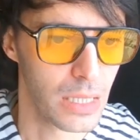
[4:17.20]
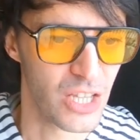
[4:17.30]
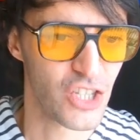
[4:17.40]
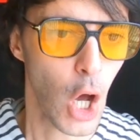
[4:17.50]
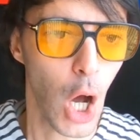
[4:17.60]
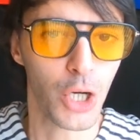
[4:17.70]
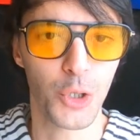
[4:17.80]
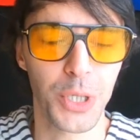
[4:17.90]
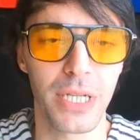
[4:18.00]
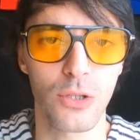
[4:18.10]
it's
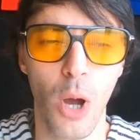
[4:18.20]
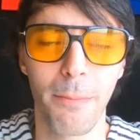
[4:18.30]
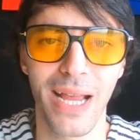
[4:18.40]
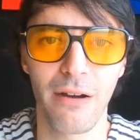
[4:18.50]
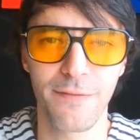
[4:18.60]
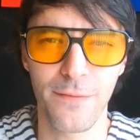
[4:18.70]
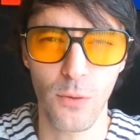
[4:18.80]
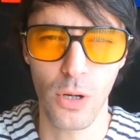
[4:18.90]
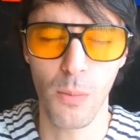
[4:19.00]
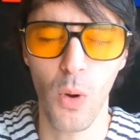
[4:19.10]
concrete. Don't be a
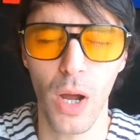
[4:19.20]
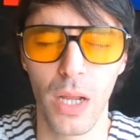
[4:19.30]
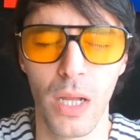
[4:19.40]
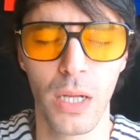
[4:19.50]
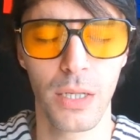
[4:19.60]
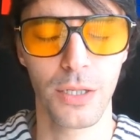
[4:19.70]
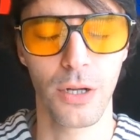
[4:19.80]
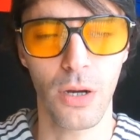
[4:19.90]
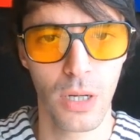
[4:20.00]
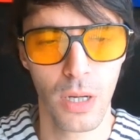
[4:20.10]
fool, boy.
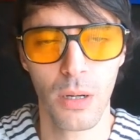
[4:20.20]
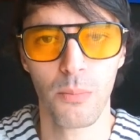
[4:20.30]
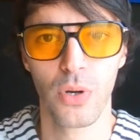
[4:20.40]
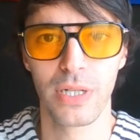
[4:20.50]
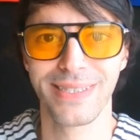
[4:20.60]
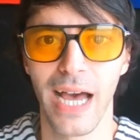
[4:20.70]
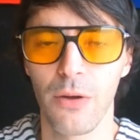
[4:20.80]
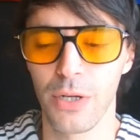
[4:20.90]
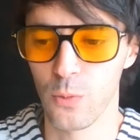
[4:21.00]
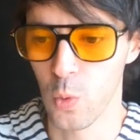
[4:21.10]
You know, put it
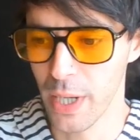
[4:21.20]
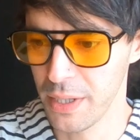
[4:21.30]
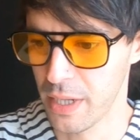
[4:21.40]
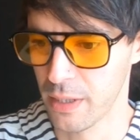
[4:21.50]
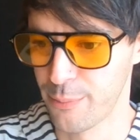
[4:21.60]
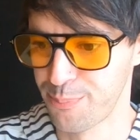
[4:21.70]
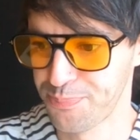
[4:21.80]
down in writing.